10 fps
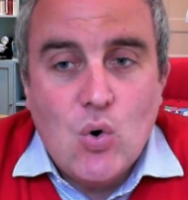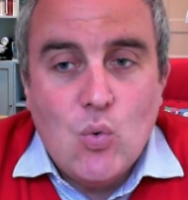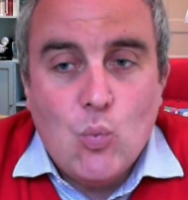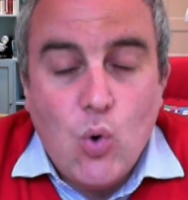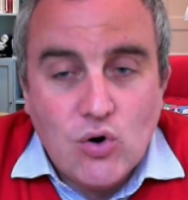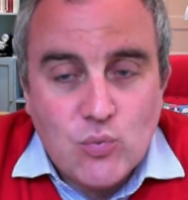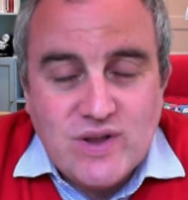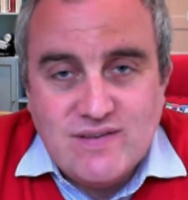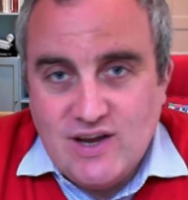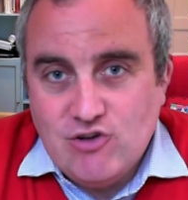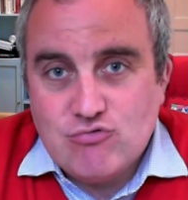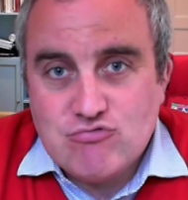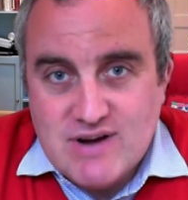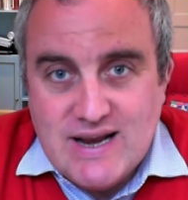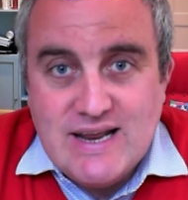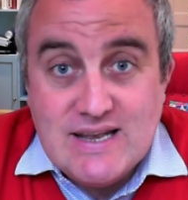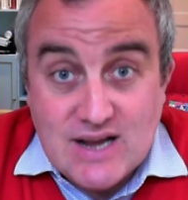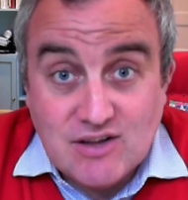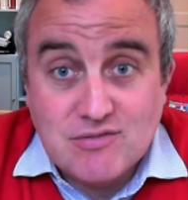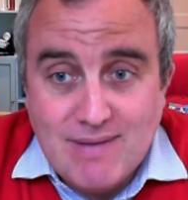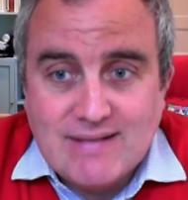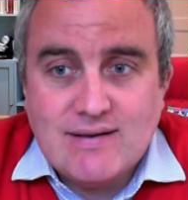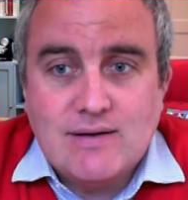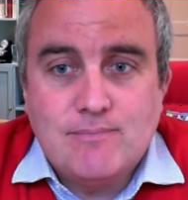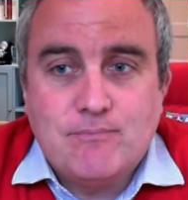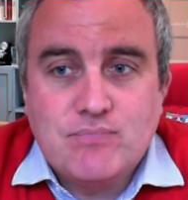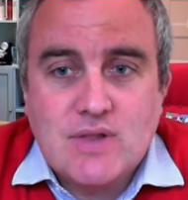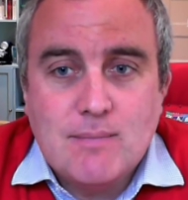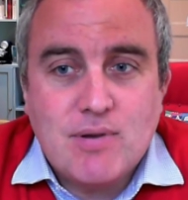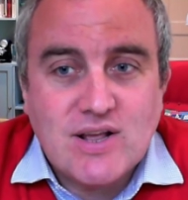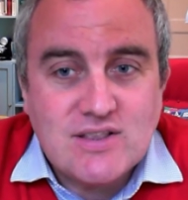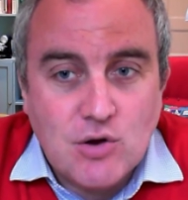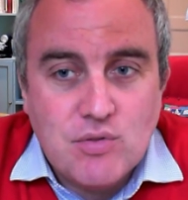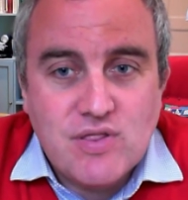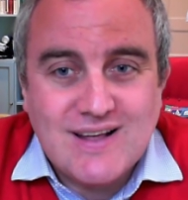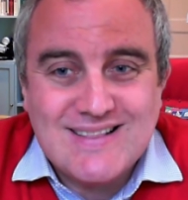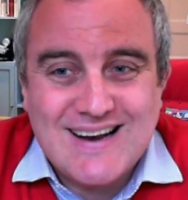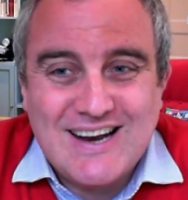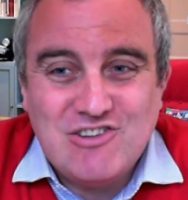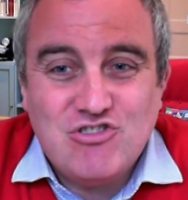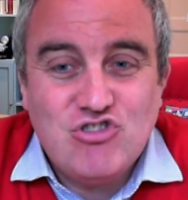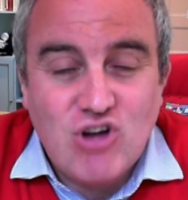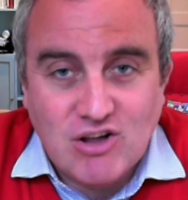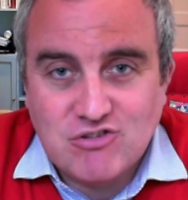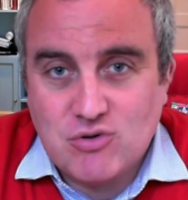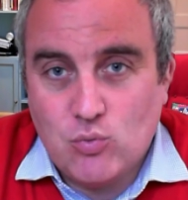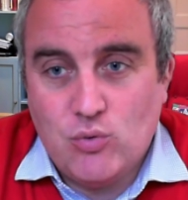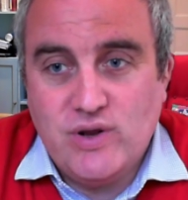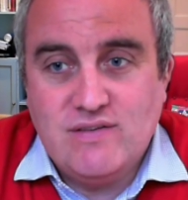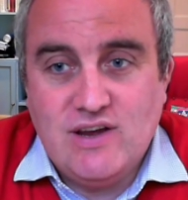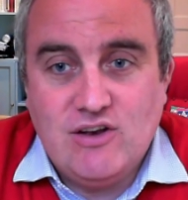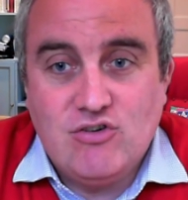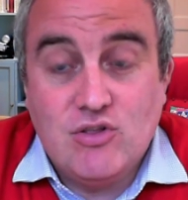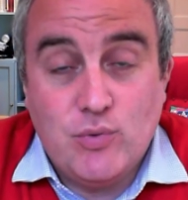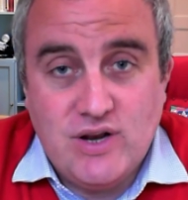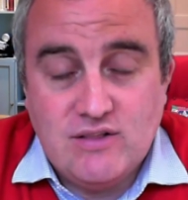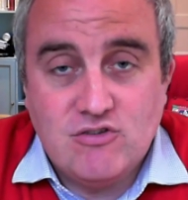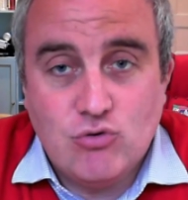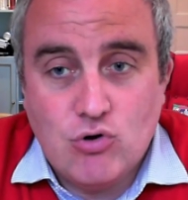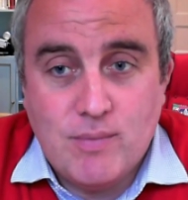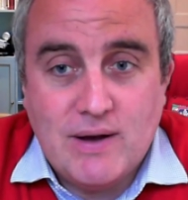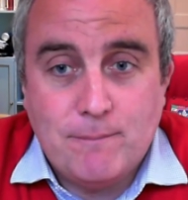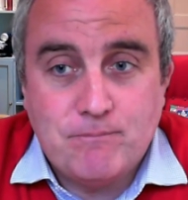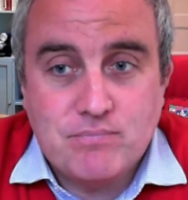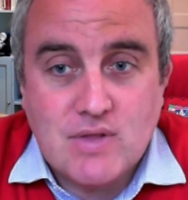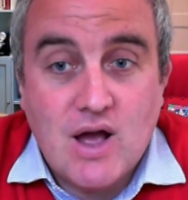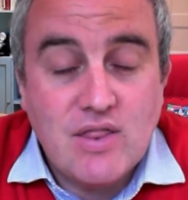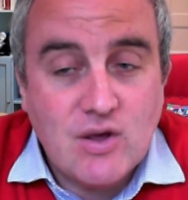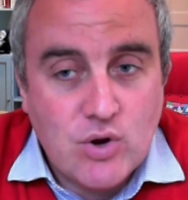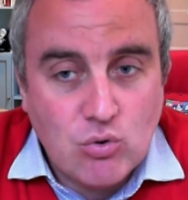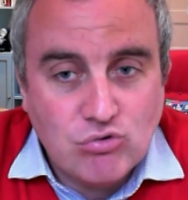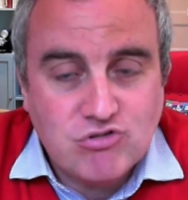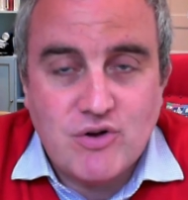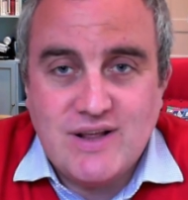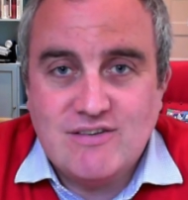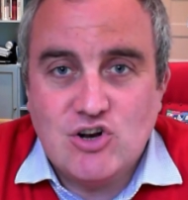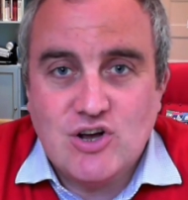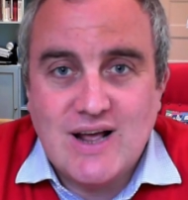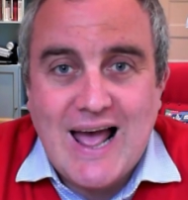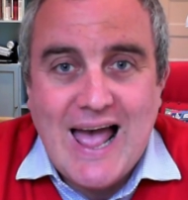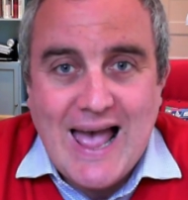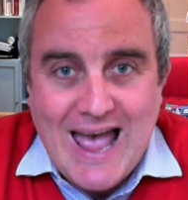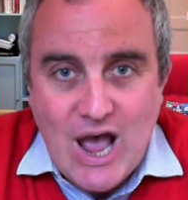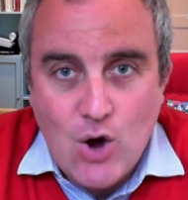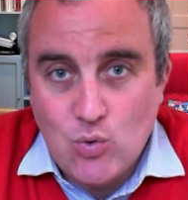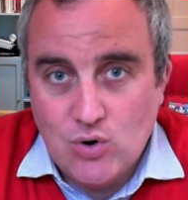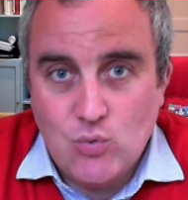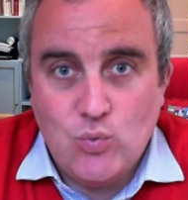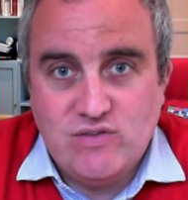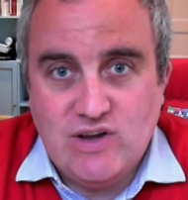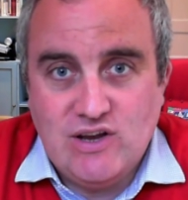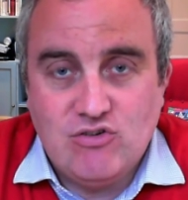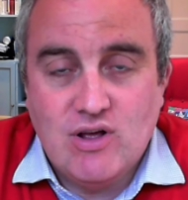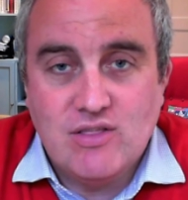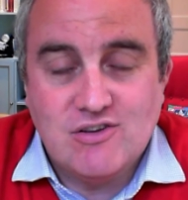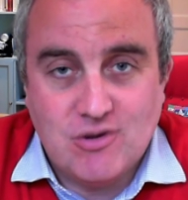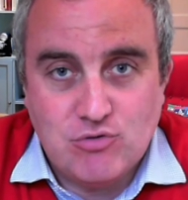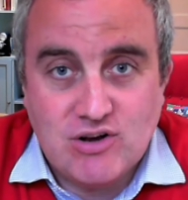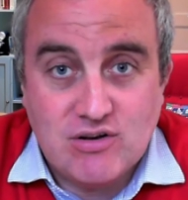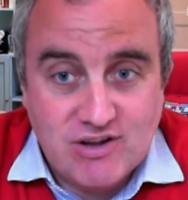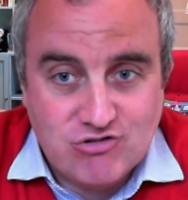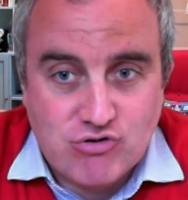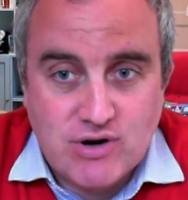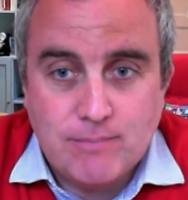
What we teach really does matter, but I don't think that it is just what we teach that we need to talk about. I think we also need to look at how we teach the subject of history.